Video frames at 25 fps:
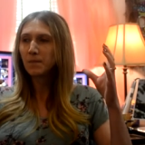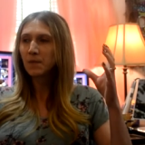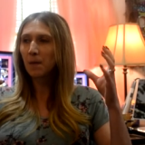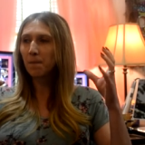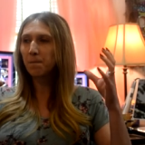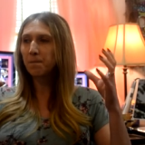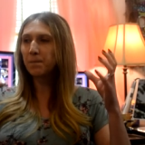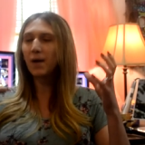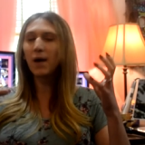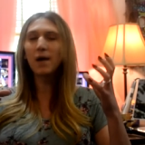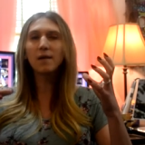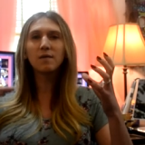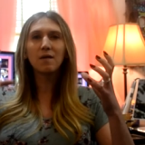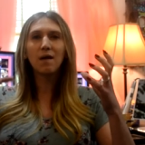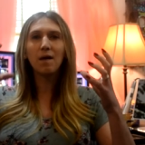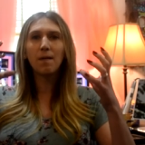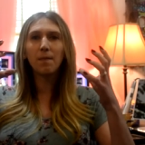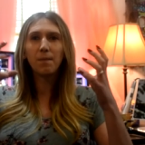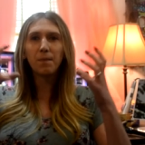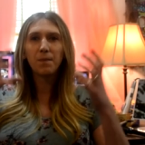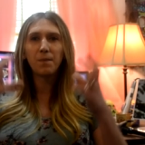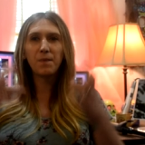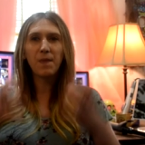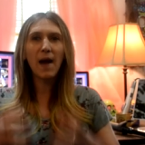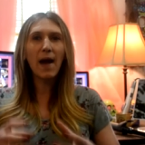But
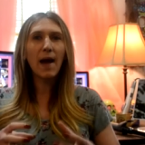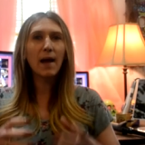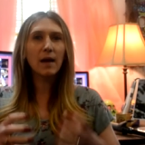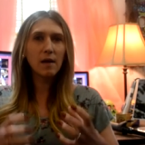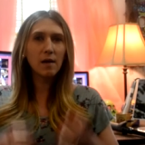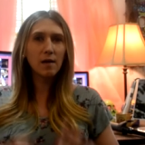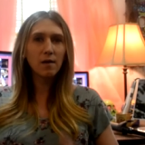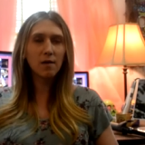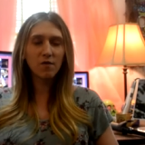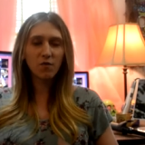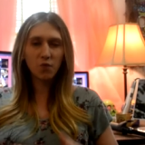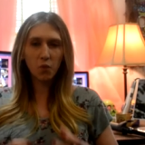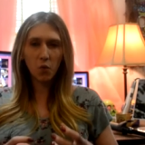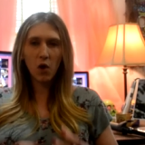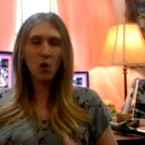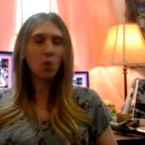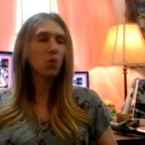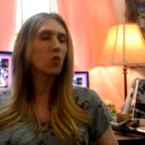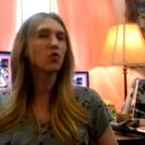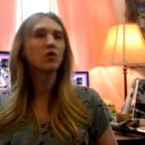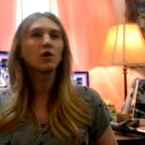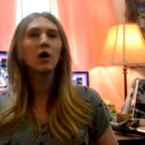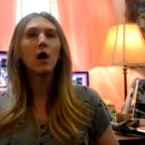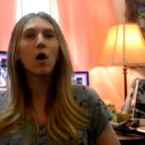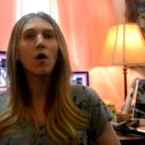that is what
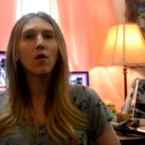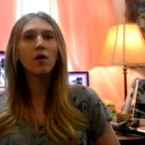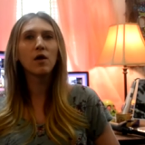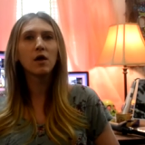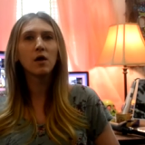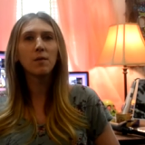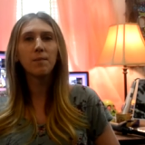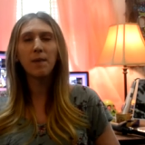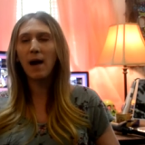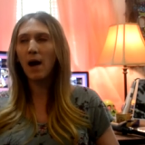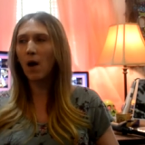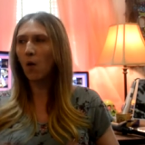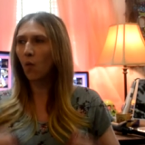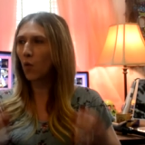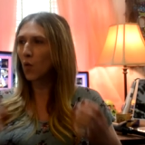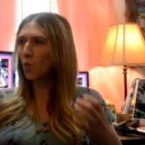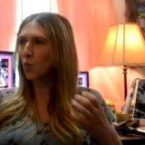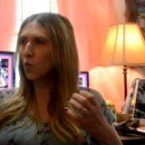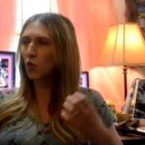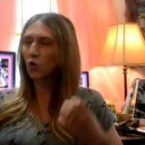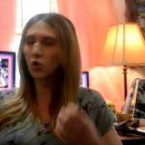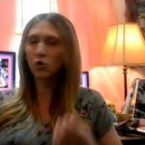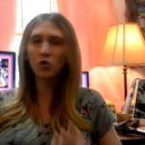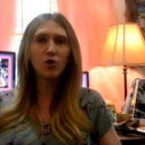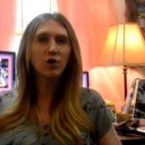we're talking about when
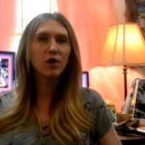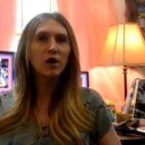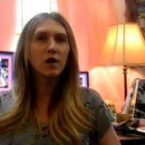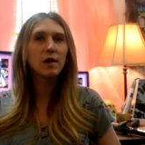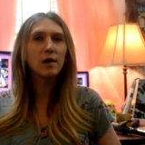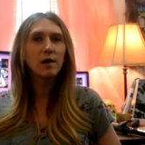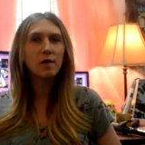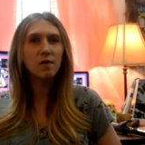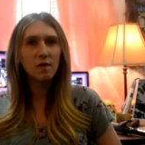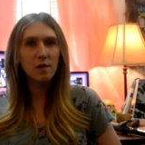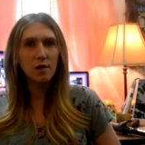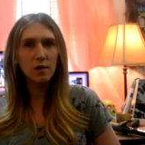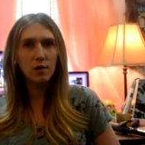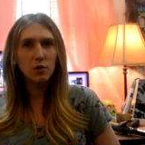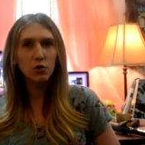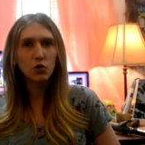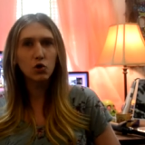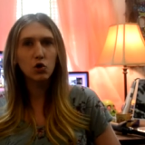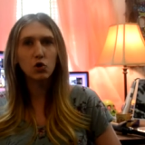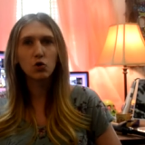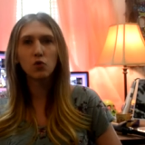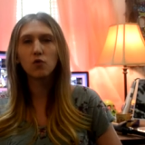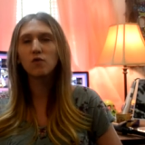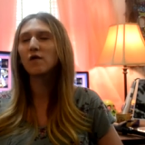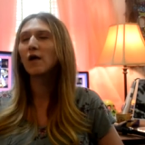we're looking at the
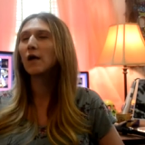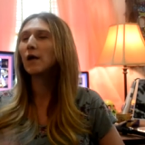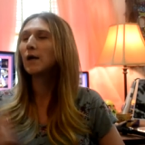issues.